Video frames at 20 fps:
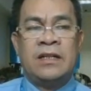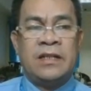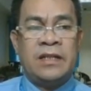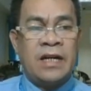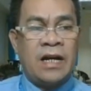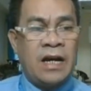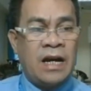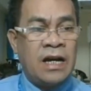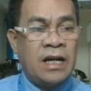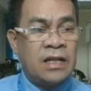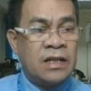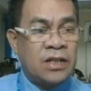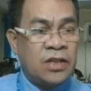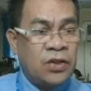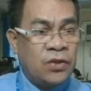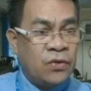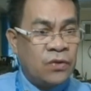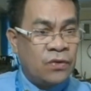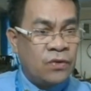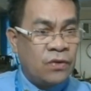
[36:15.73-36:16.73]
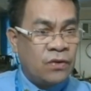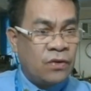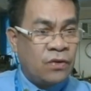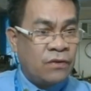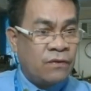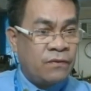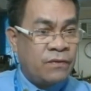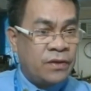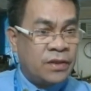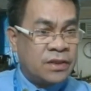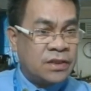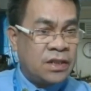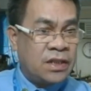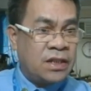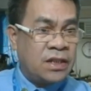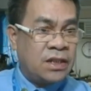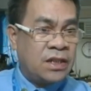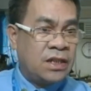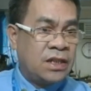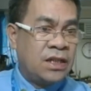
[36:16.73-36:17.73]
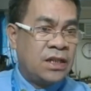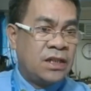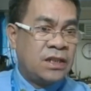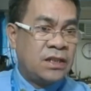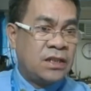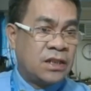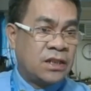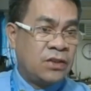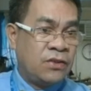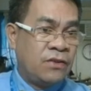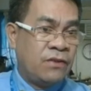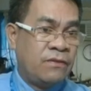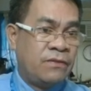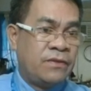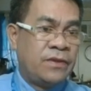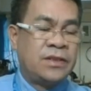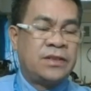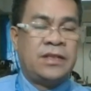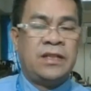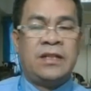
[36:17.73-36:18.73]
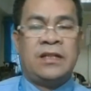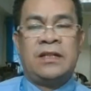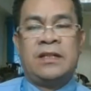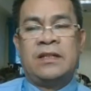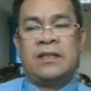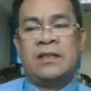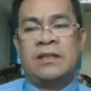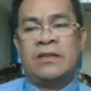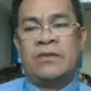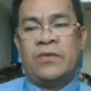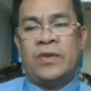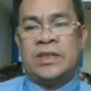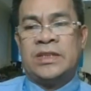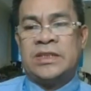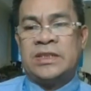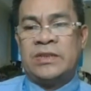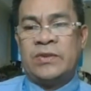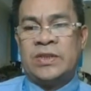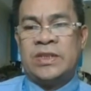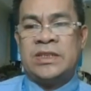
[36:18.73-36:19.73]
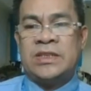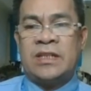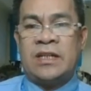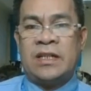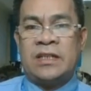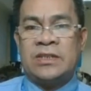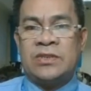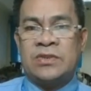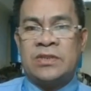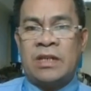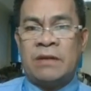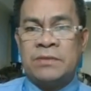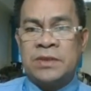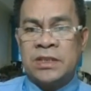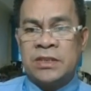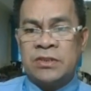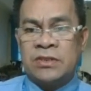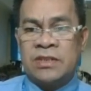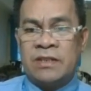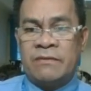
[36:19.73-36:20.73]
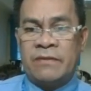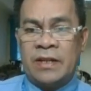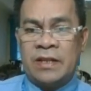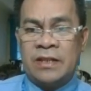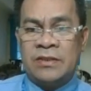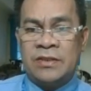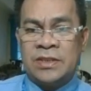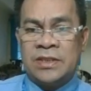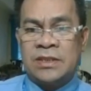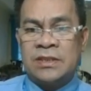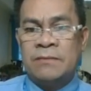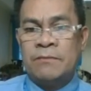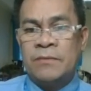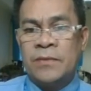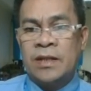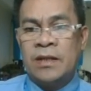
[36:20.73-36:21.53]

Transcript: The Q over T. The Q over T, which is I. So substitute the values.